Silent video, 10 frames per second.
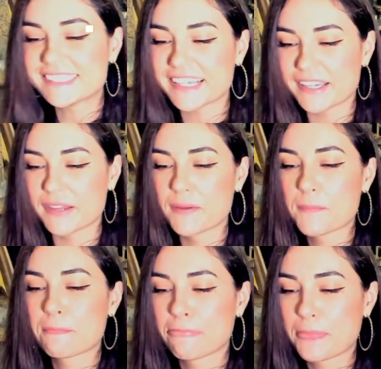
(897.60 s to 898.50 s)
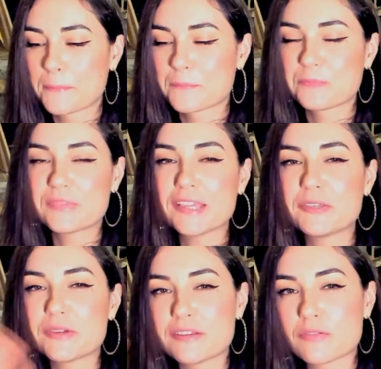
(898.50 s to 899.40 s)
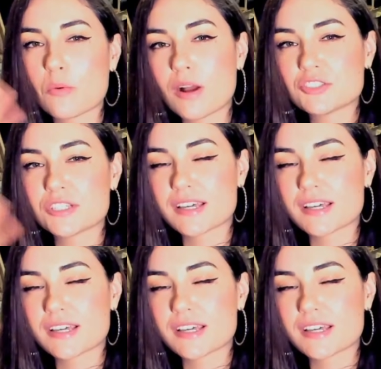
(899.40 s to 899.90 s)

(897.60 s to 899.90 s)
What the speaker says: it Thank you again for watching.